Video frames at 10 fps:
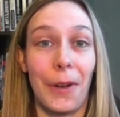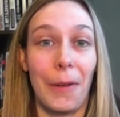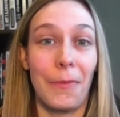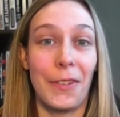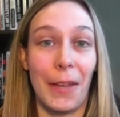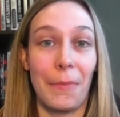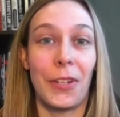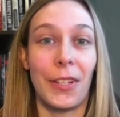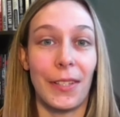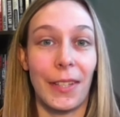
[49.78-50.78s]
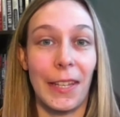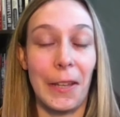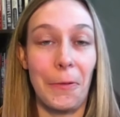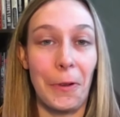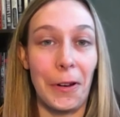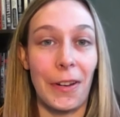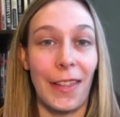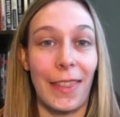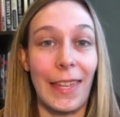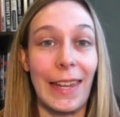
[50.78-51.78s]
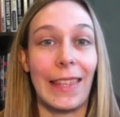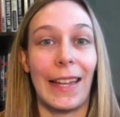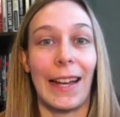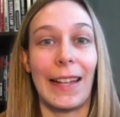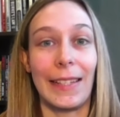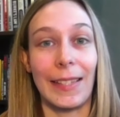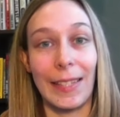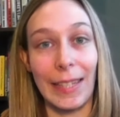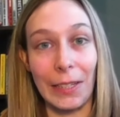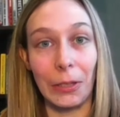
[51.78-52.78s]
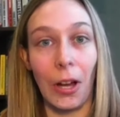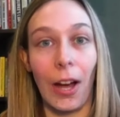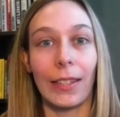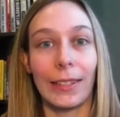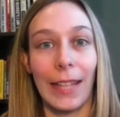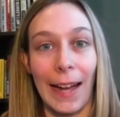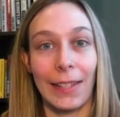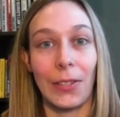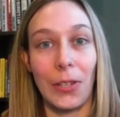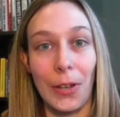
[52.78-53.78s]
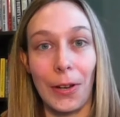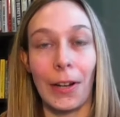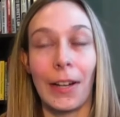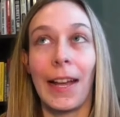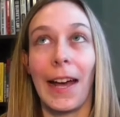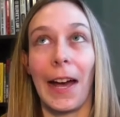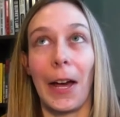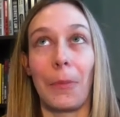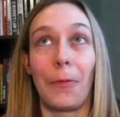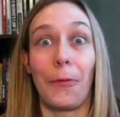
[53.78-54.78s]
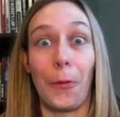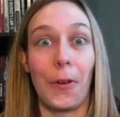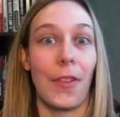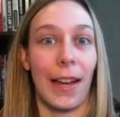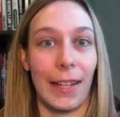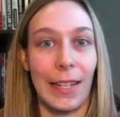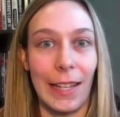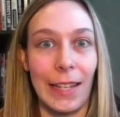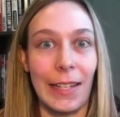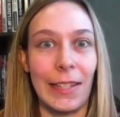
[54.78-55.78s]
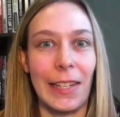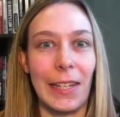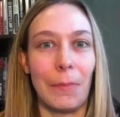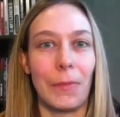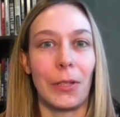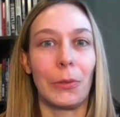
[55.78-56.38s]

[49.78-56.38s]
Rob, redemption is the key word. I think that had to sting a lot last year for that Canadian team to